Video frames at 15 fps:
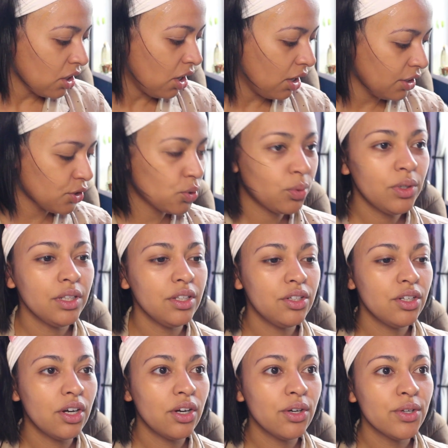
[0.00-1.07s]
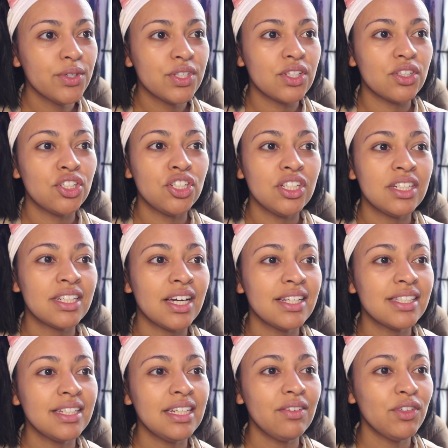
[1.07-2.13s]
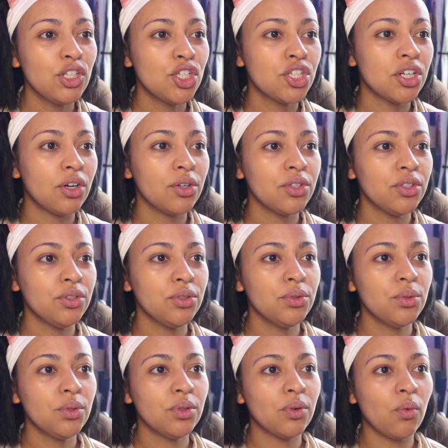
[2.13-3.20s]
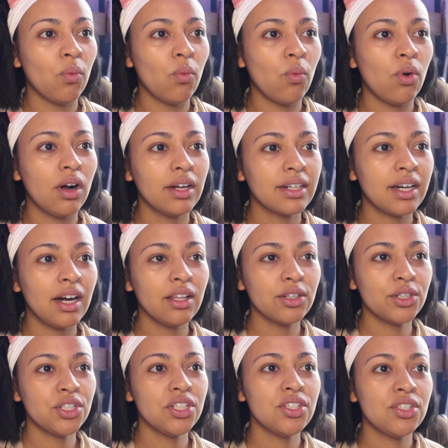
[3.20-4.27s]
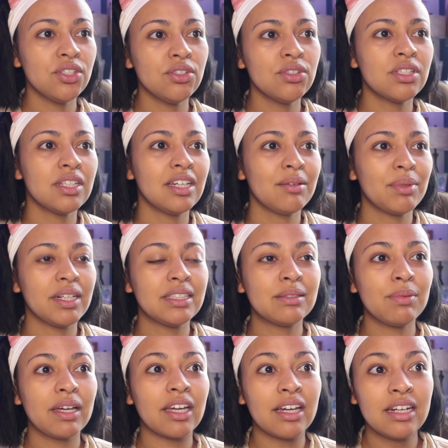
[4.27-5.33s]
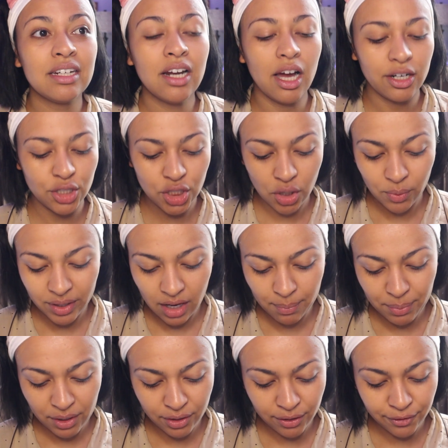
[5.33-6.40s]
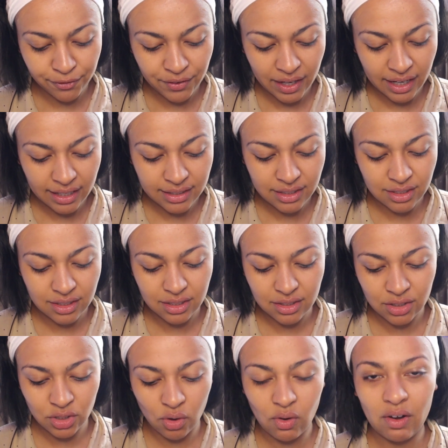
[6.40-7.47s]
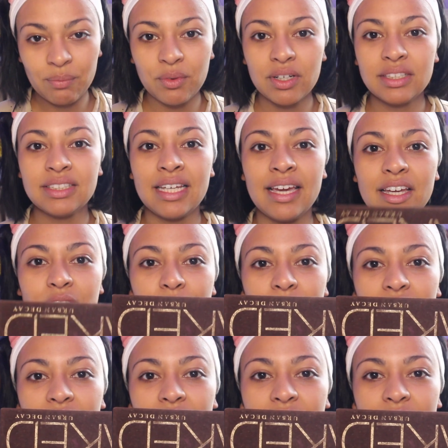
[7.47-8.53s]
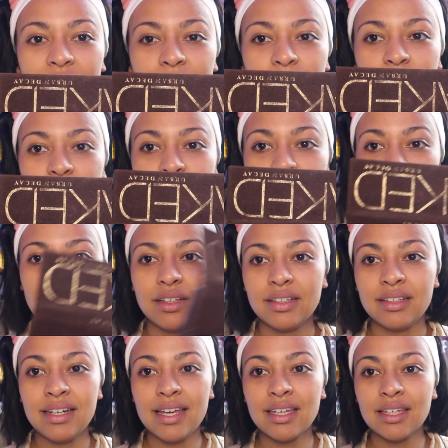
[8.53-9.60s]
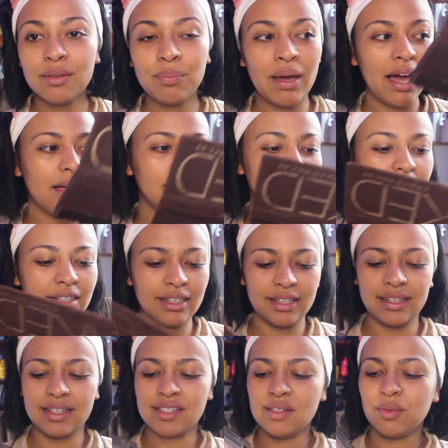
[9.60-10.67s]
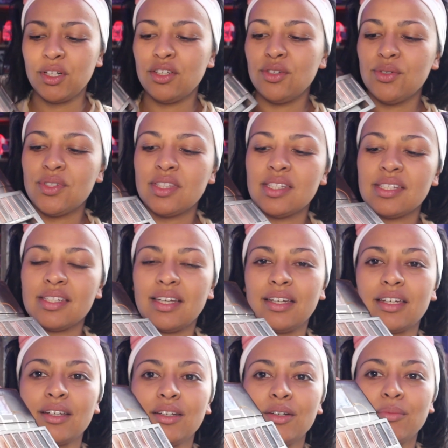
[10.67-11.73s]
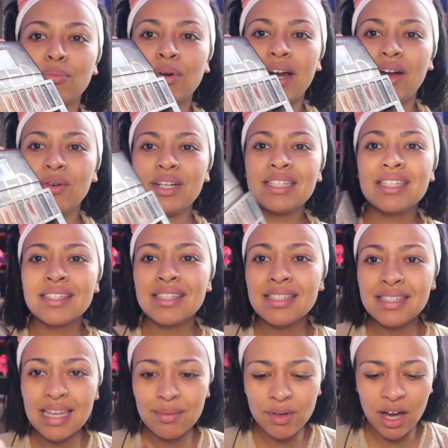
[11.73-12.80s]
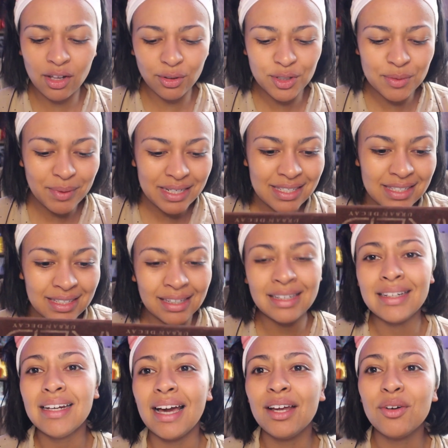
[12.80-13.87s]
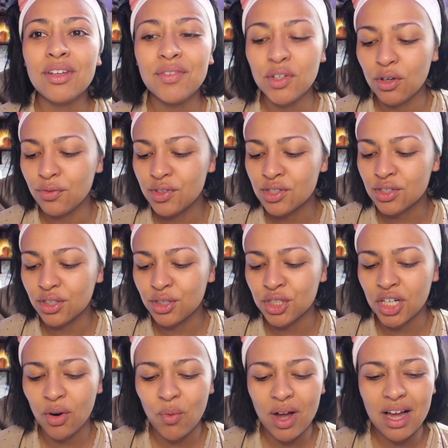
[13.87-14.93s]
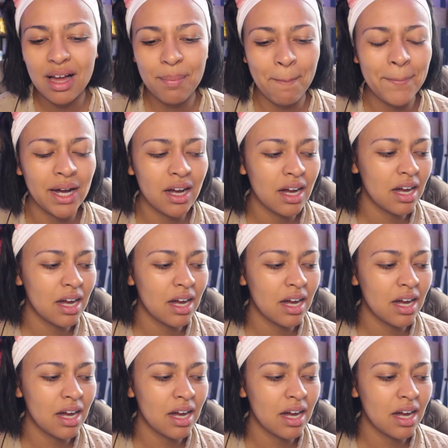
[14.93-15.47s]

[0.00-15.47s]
contour the nose. She doesn't even show you what color she's using, but it's like not showing up on her face. So I'm gonna take my Naked palette, and I guess I'm gonna use this like brown. Is this the same color as my skin? I don't even know if this is gonna show up.